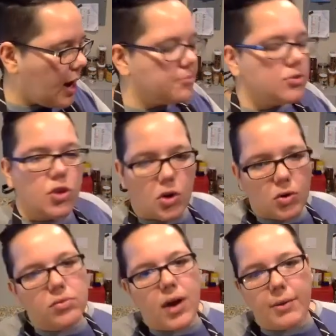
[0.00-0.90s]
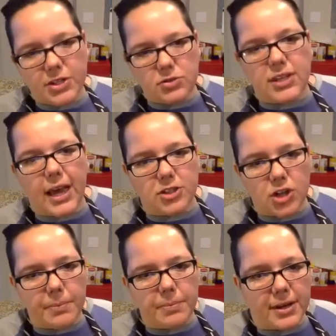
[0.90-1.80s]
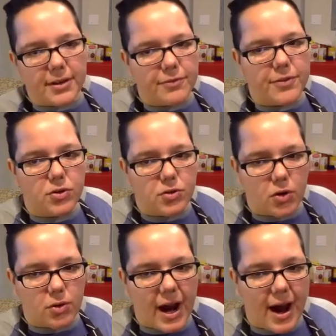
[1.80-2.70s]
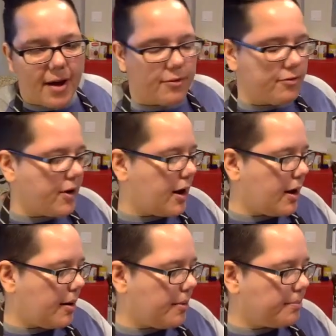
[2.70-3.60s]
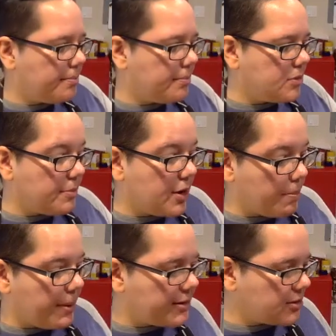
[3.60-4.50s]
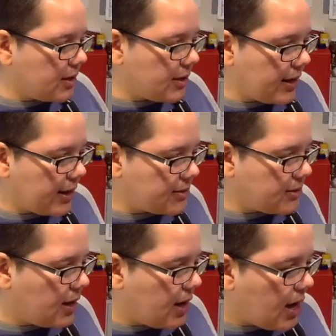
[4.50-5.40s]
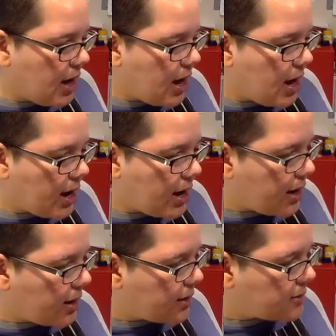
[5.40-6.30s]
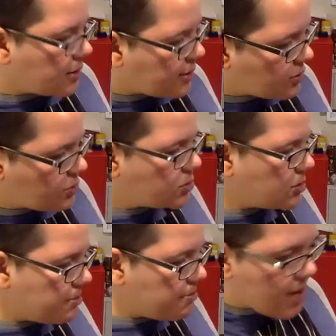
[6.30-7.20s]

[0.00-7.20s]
So I would use ketchup if you don't have tomato paste on hand. And I think those are the